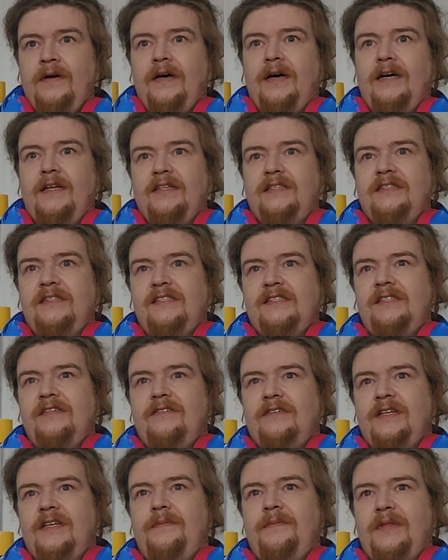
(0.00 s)
and still
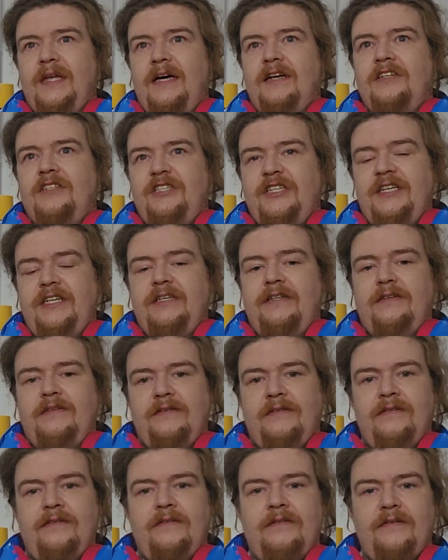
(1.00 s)
keep that G,
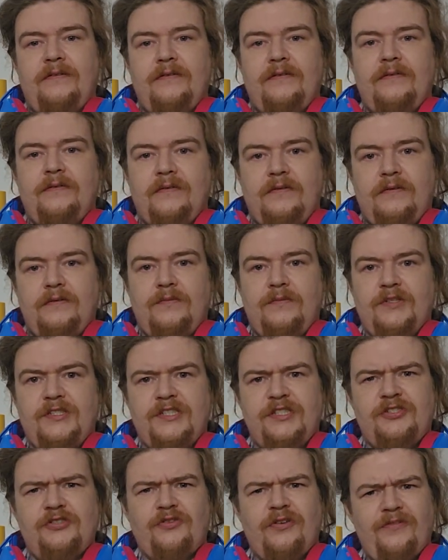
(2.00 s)
which
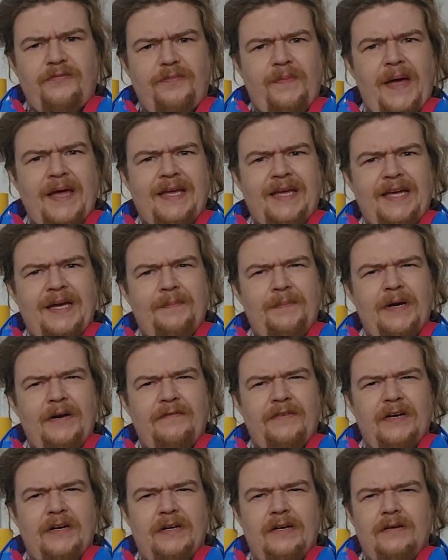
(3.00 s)
is sort of making a bit of
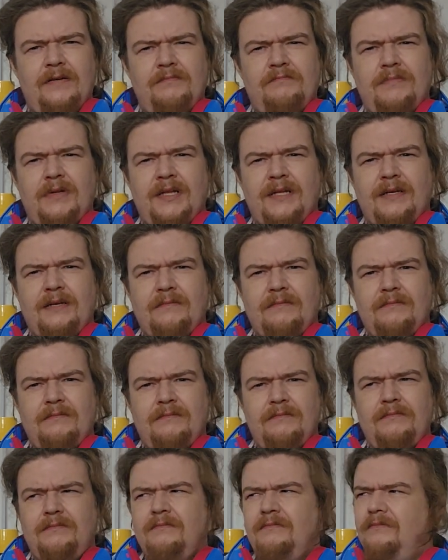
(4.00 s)
a like
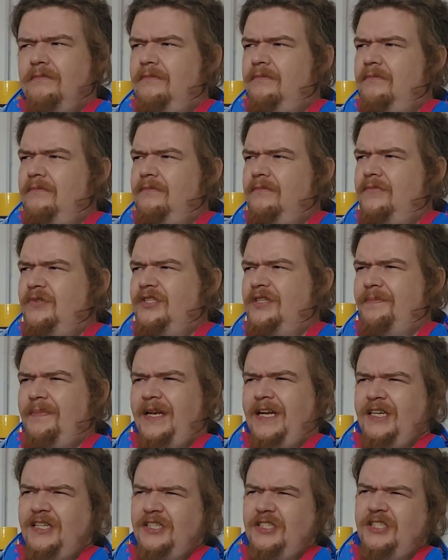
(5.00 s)

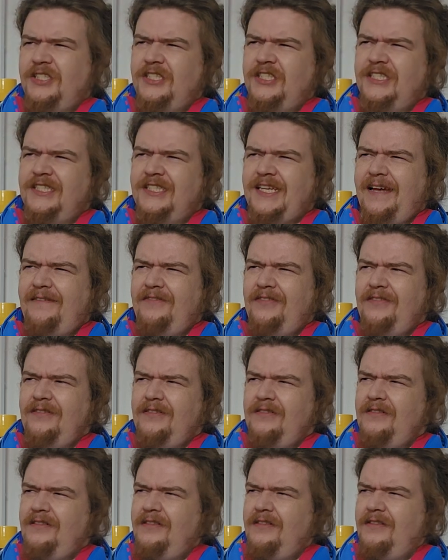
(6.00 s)
diminished 7th,